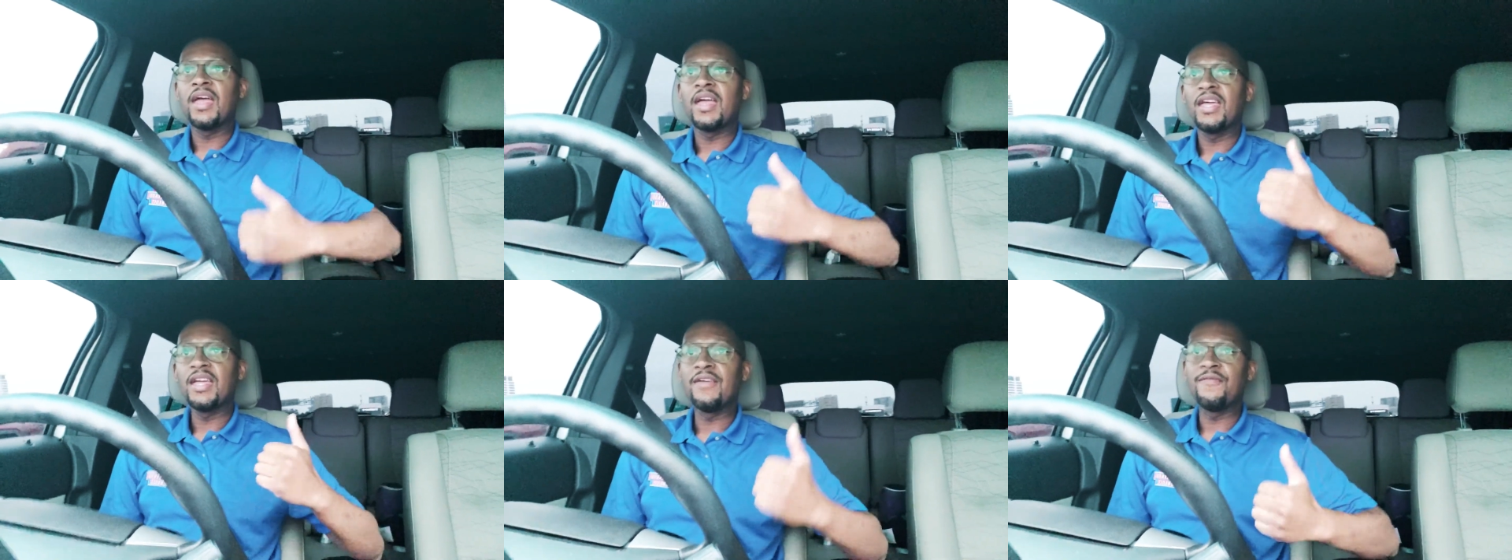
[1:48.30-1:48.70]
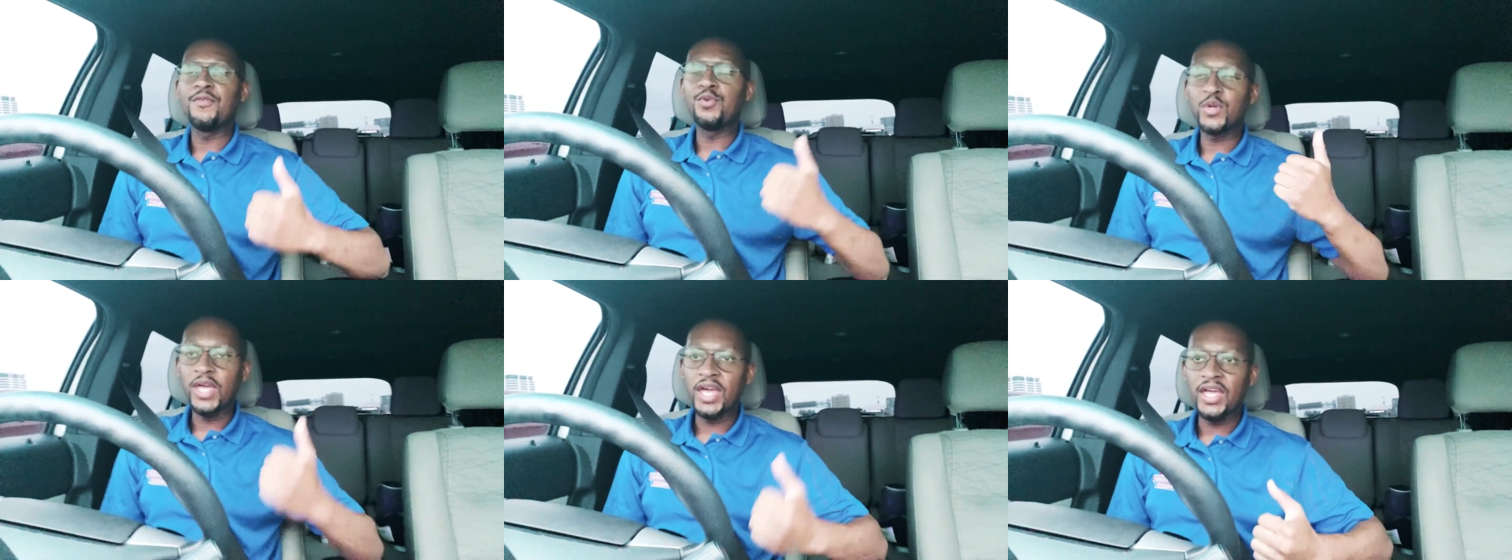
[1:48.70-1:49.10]
if
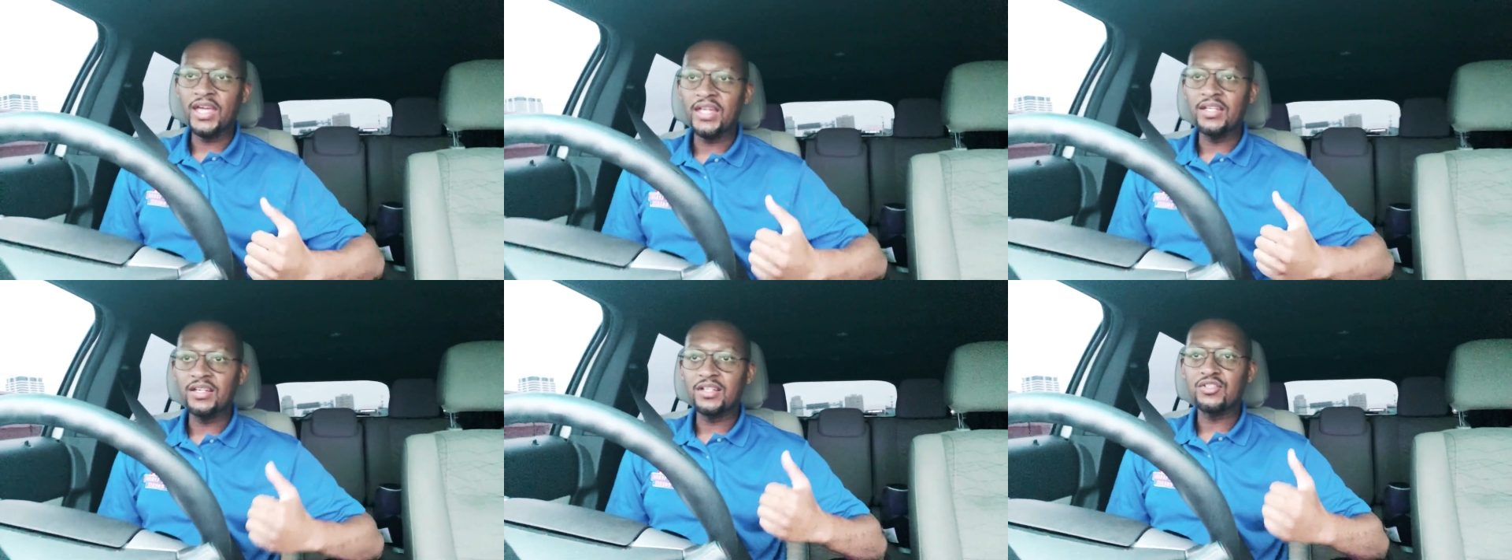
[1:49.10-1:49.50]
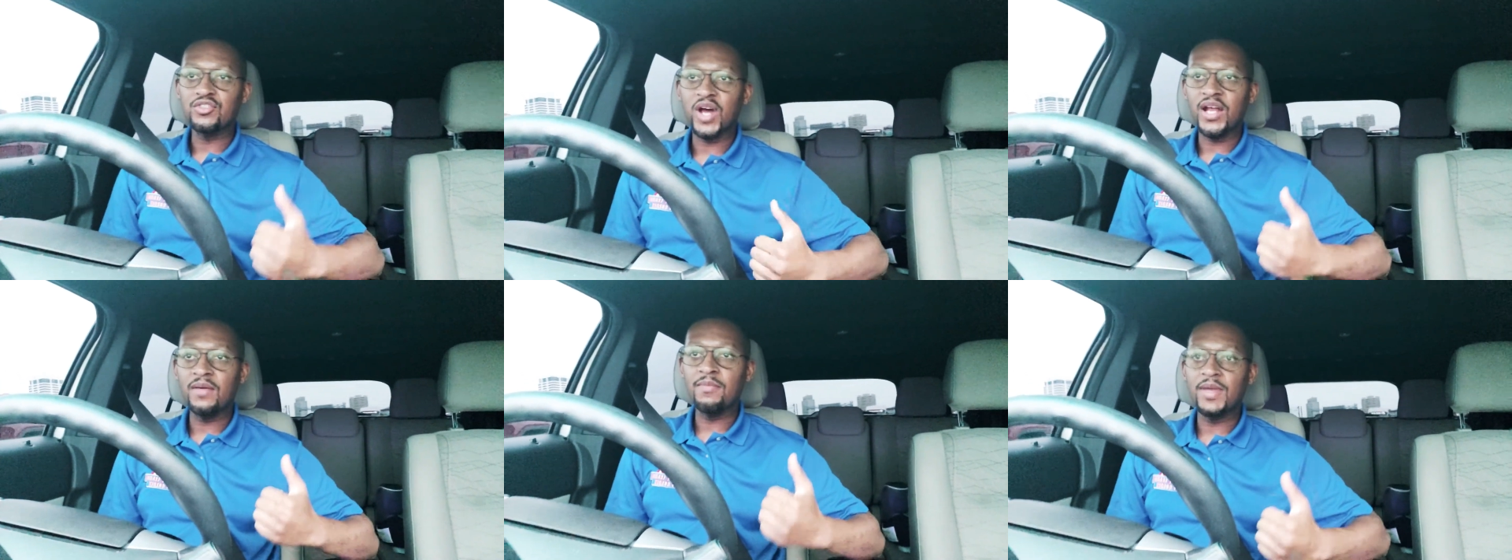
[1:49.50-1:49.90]
you can,
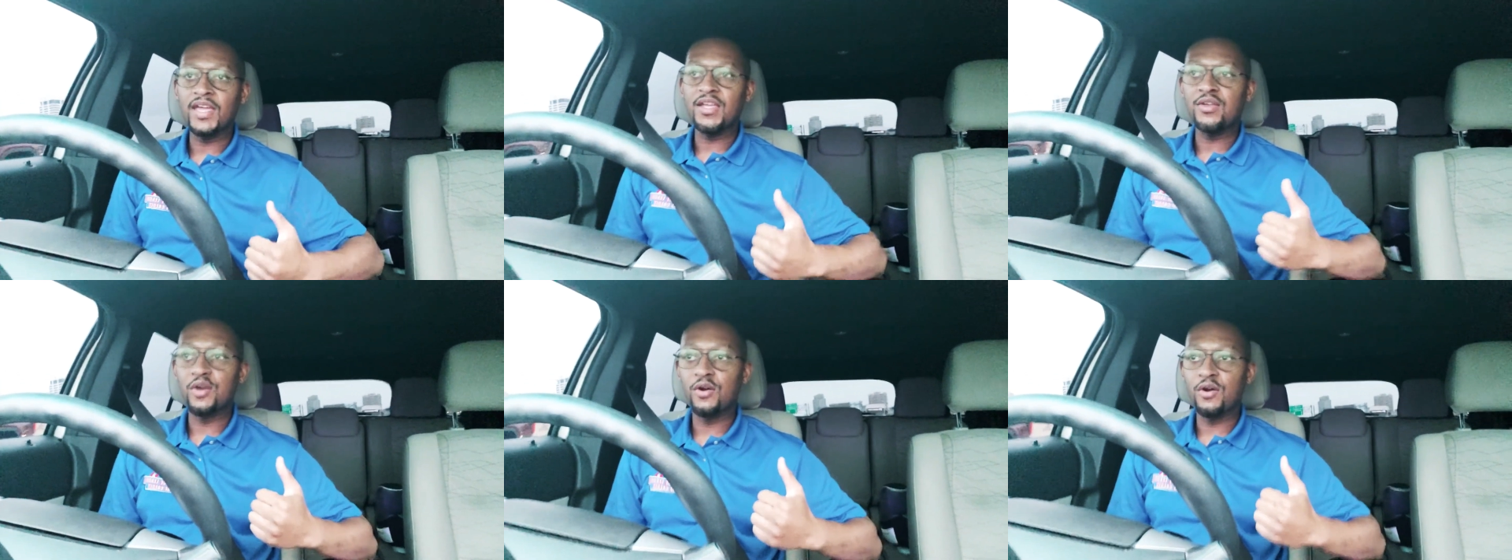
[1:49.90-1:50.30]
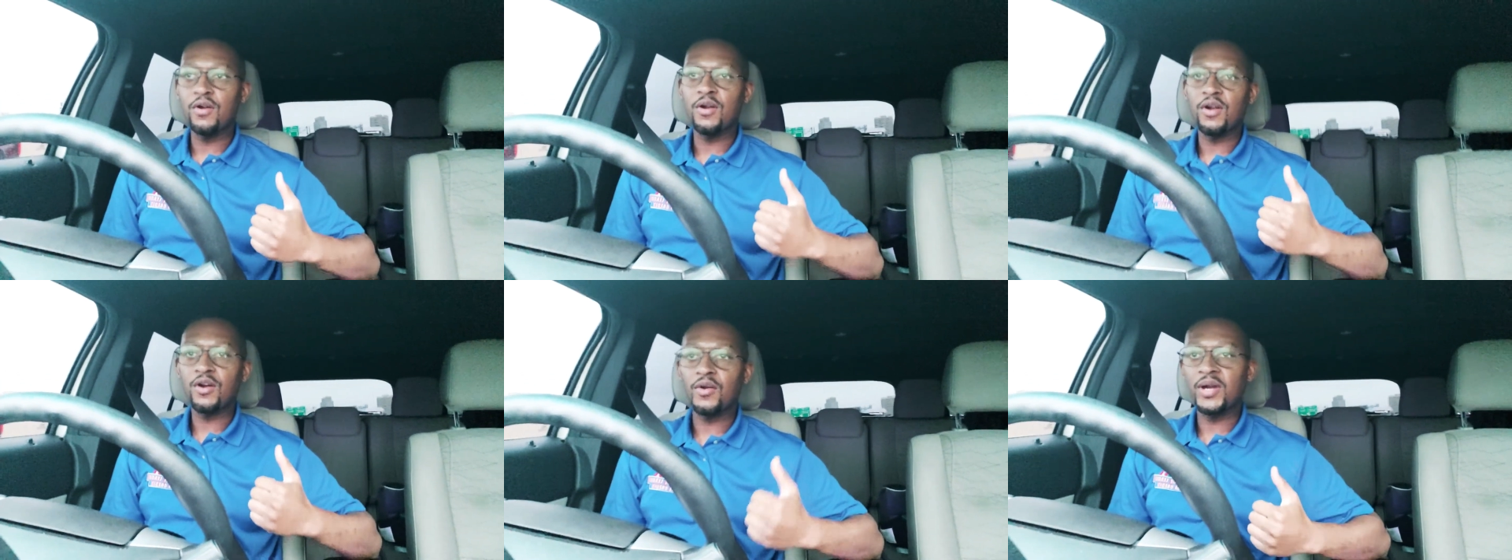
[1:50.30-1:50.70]
try to make
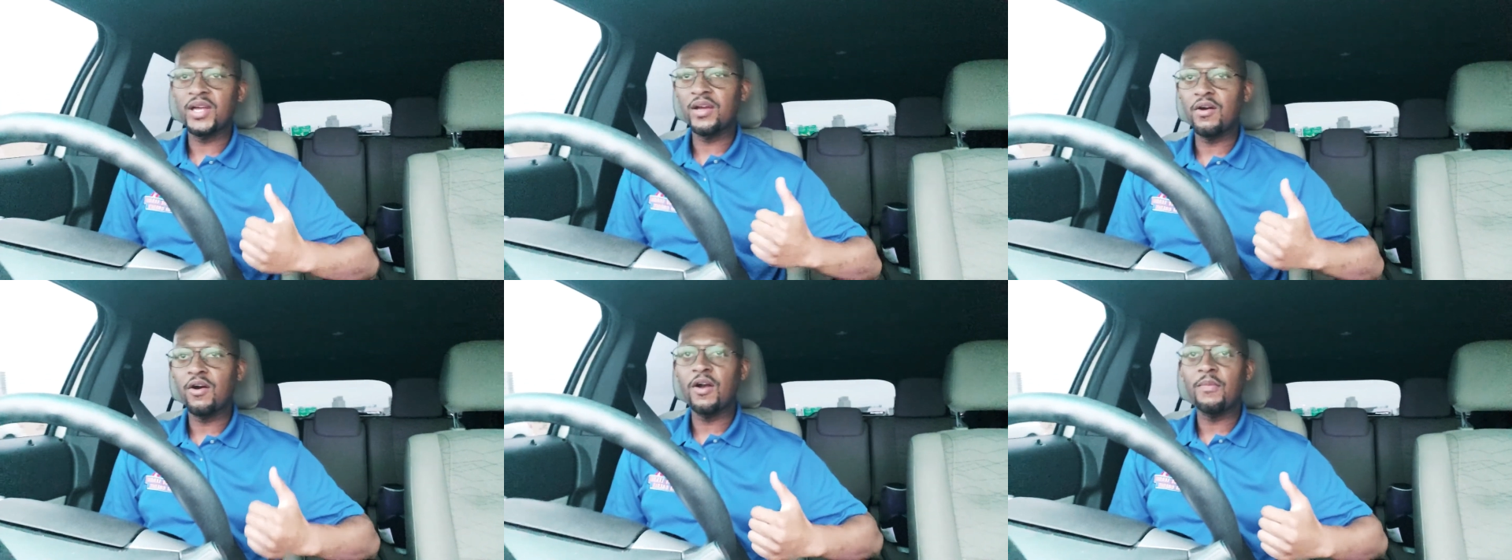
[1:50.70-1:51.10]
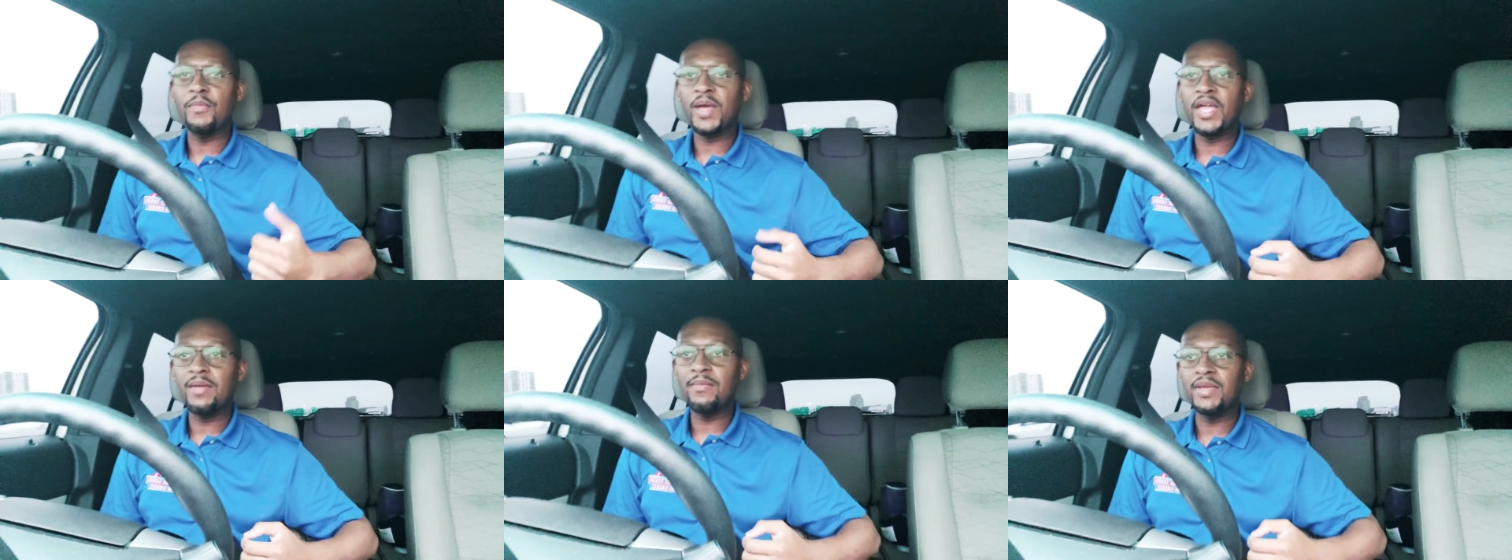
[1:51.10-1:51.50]
your credit card
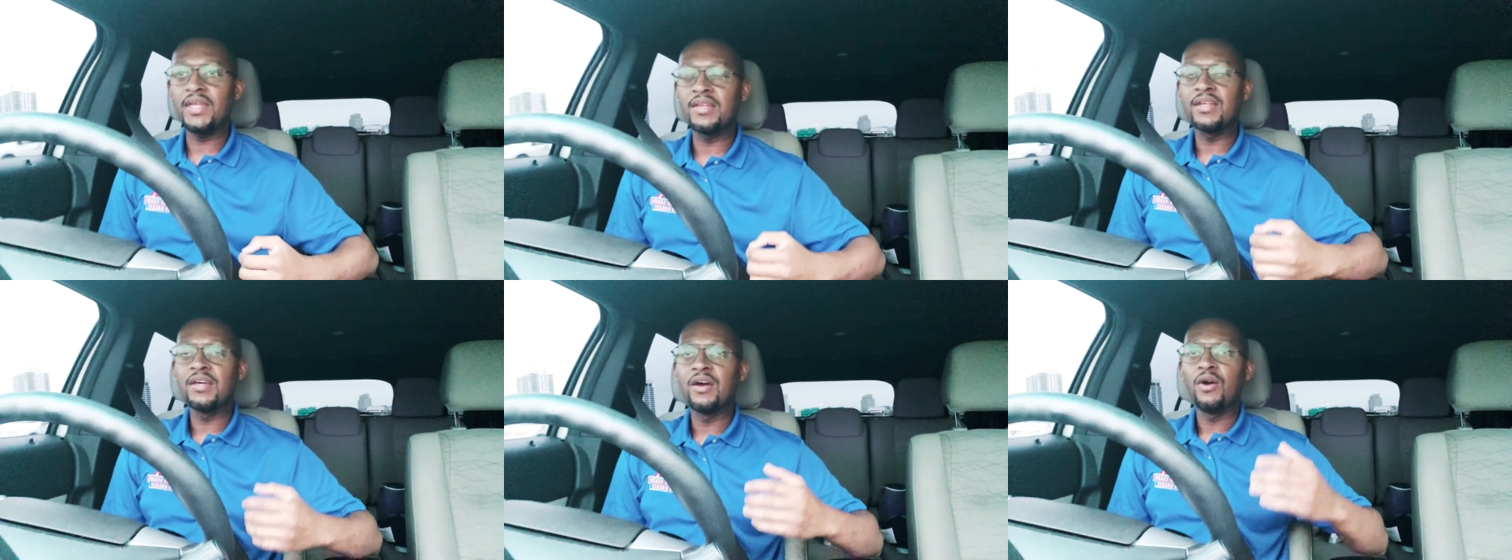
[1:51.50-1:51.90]
payment